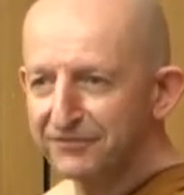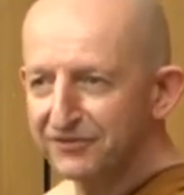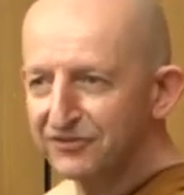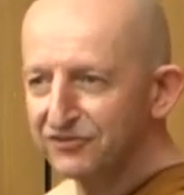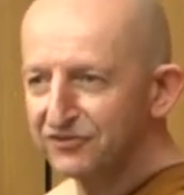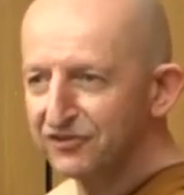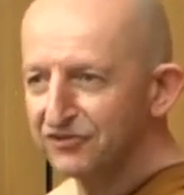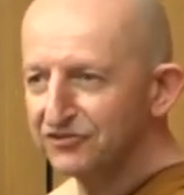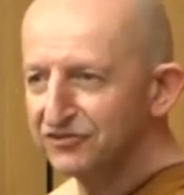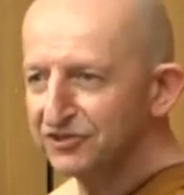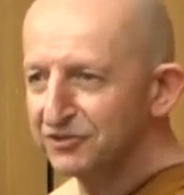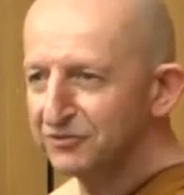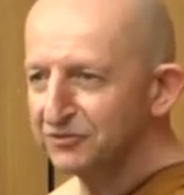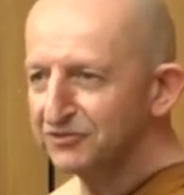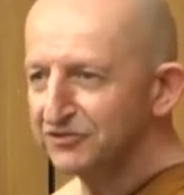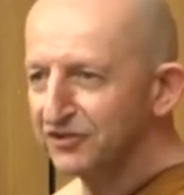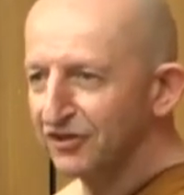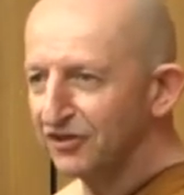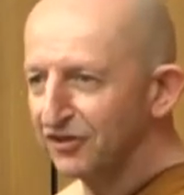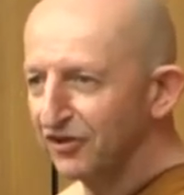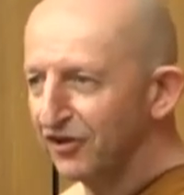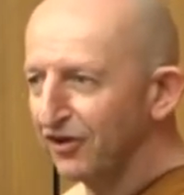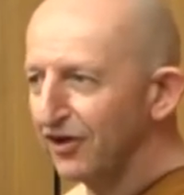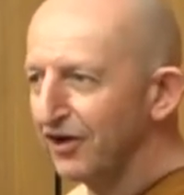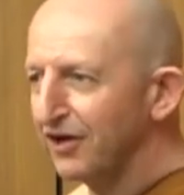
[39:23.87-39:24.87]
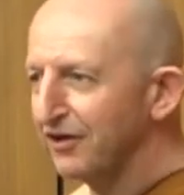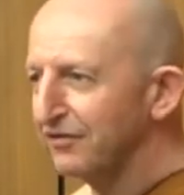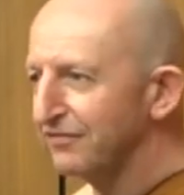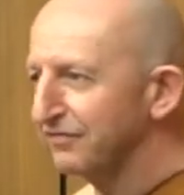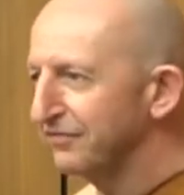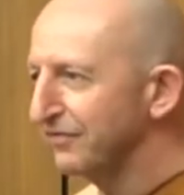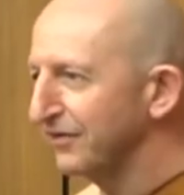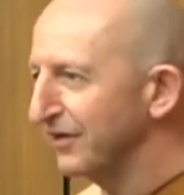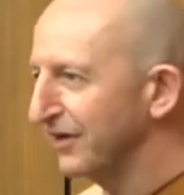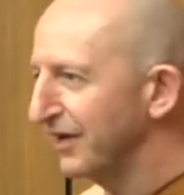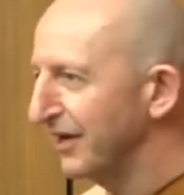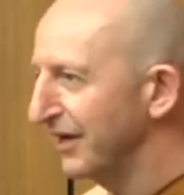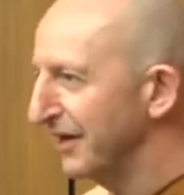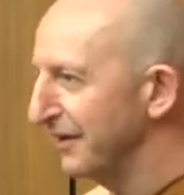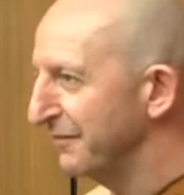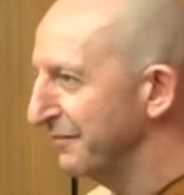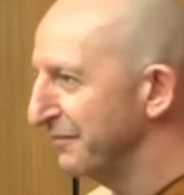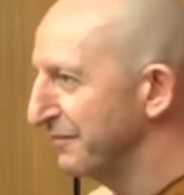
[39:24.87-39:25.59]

So she was a lawyer for a